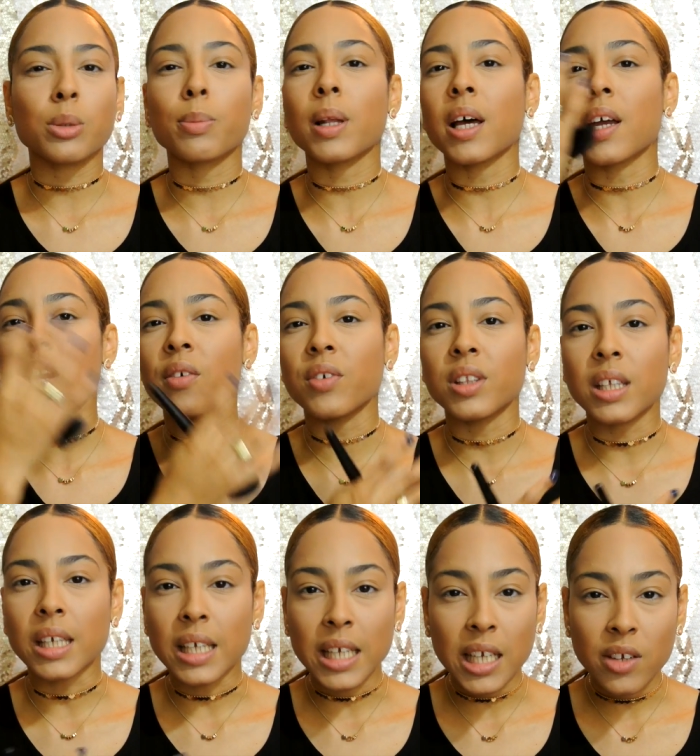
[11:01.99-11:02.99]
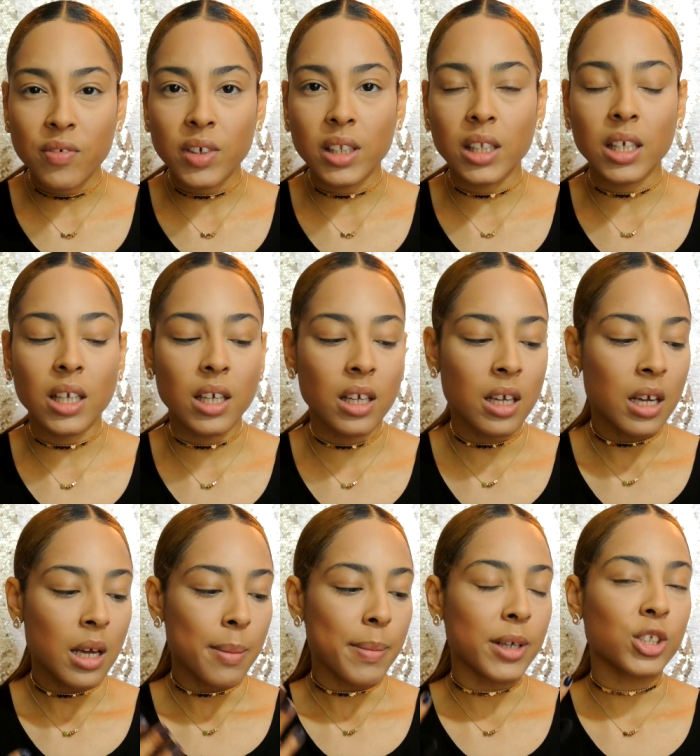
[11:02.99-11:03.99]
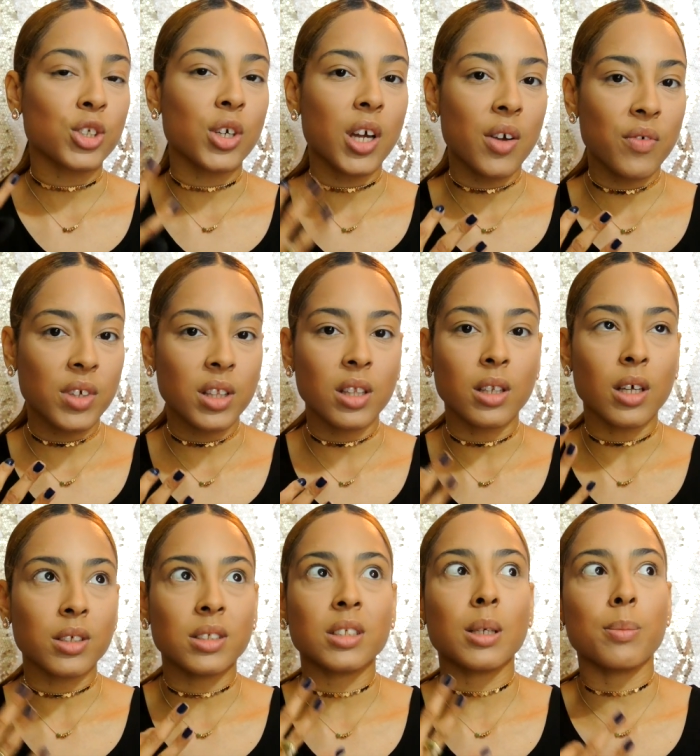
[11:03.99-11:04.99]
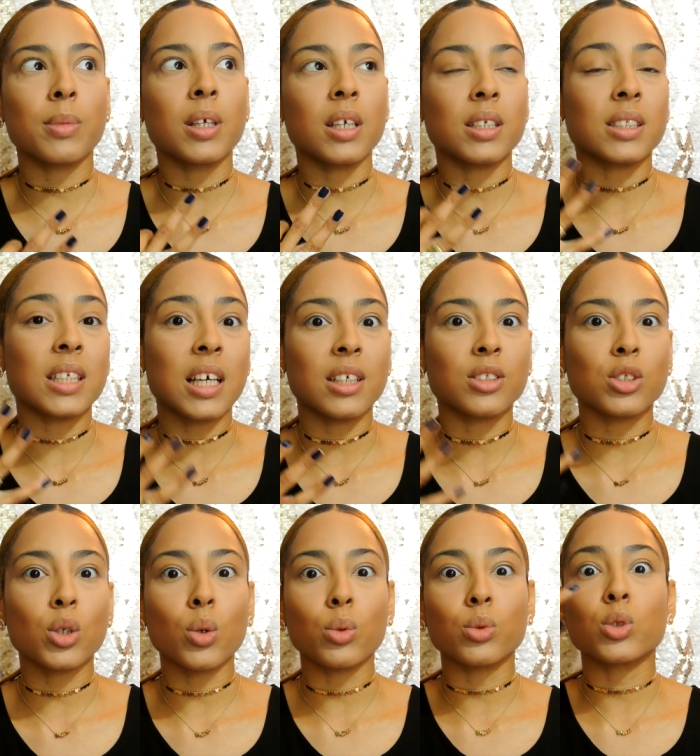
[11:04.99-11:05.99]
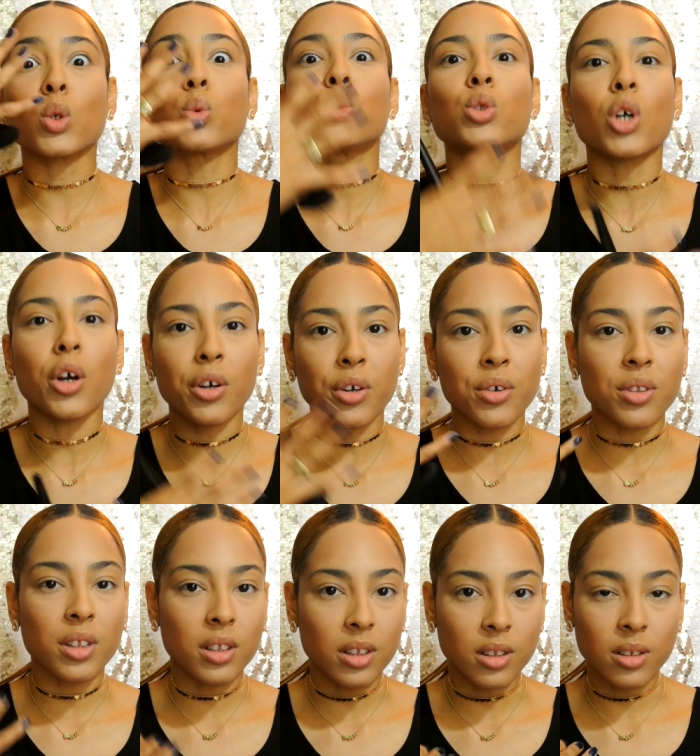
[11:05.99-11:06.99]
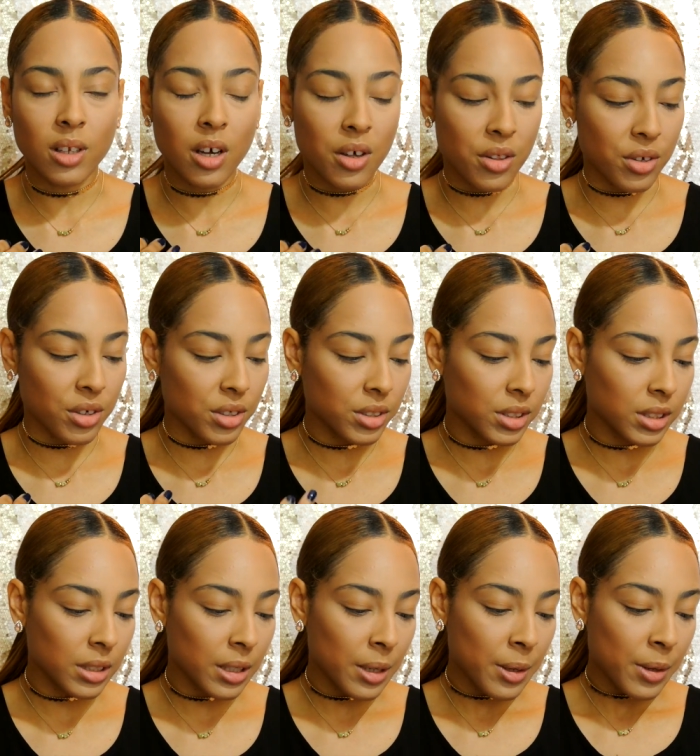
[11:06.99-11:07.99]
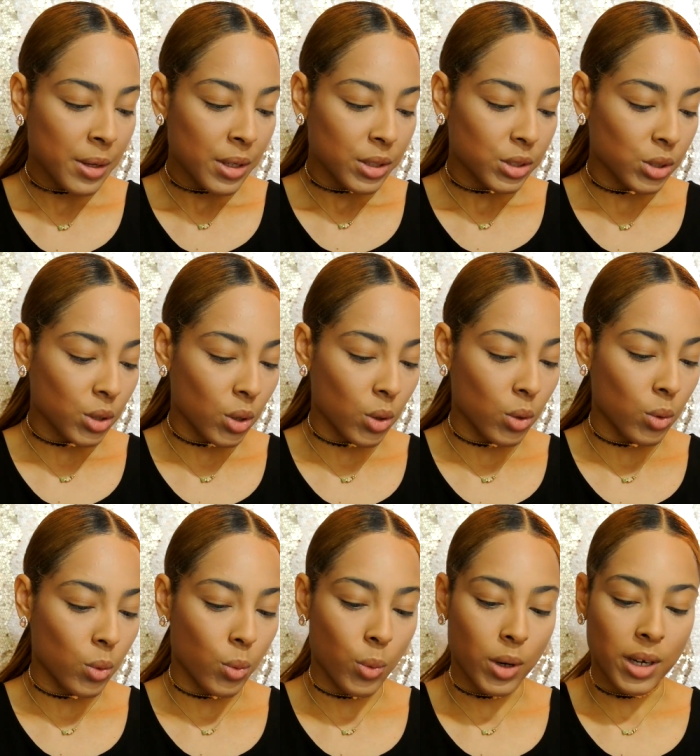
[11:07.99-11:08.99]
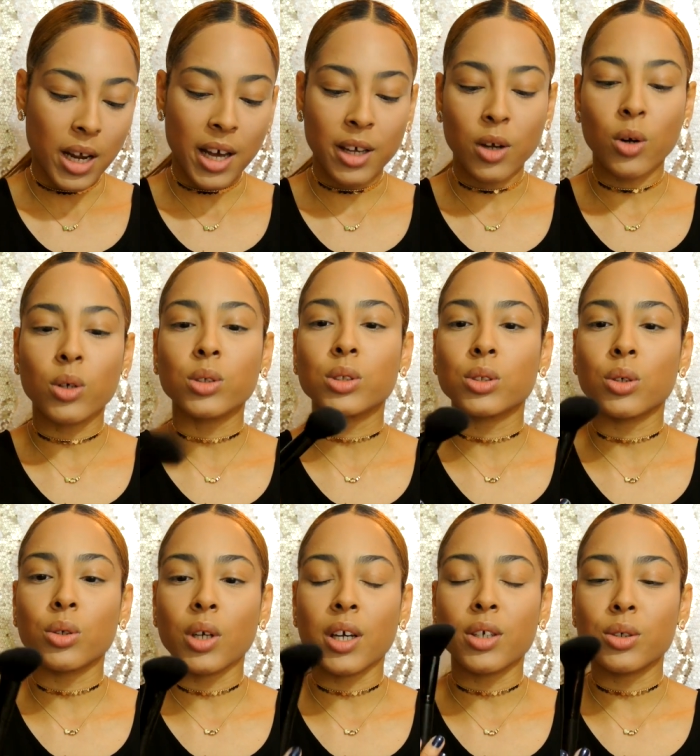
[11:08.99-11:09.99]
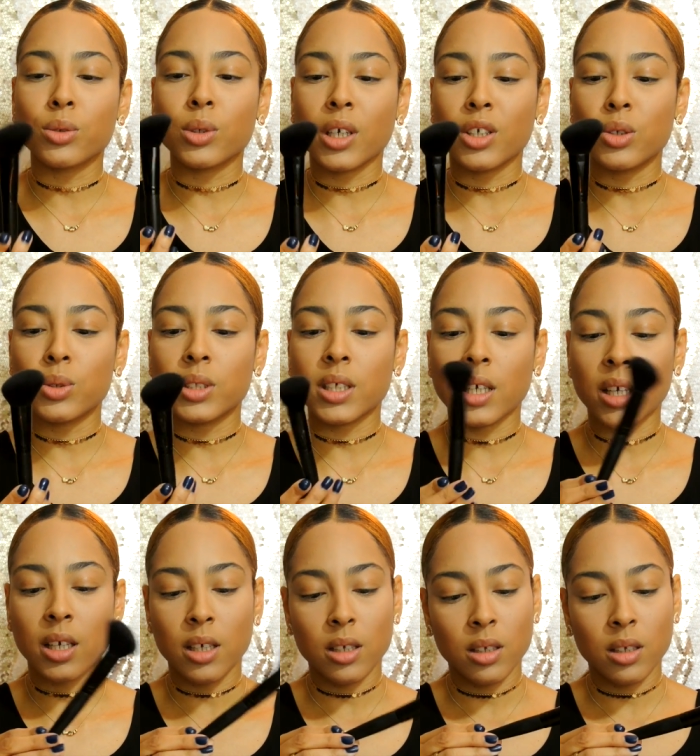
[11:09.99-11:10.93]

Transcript: apply everything evenly, make sure something is not so darker than others. So what I use an